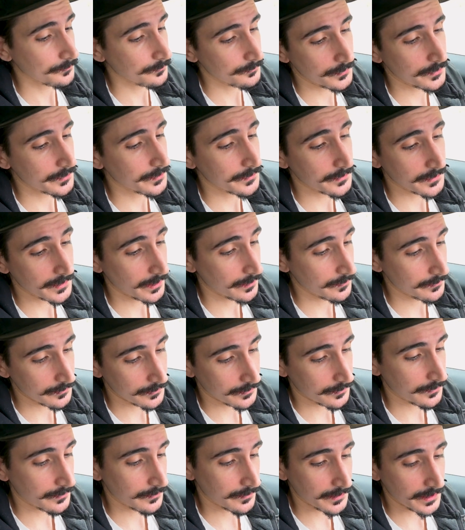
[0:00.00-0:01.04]
But
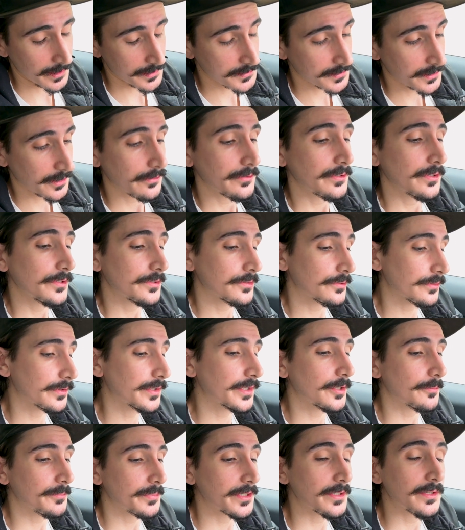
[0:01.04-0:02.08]
that's neither here nor
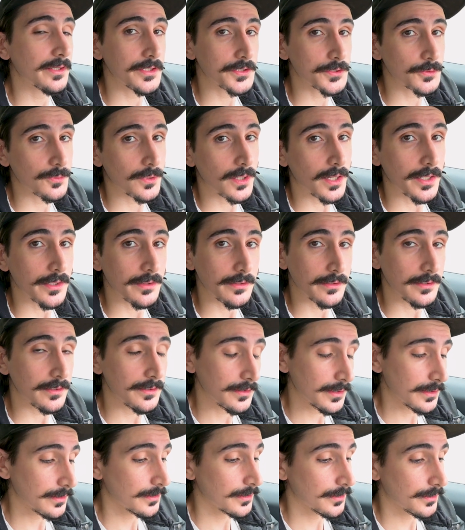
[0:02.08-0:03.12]
there, but it is why
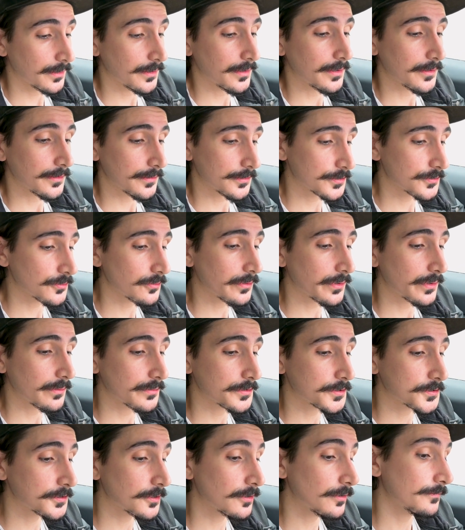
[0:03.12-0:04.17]
the story
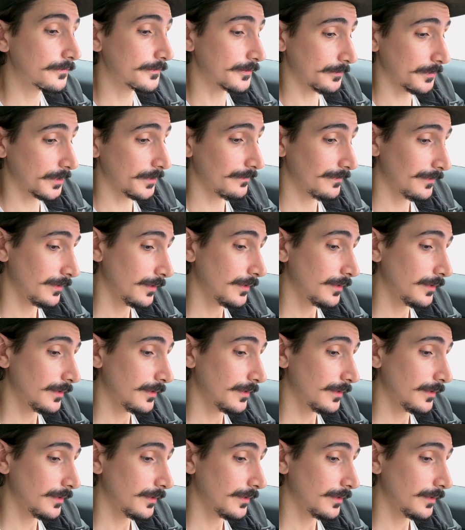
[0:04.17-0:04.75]
was served to me.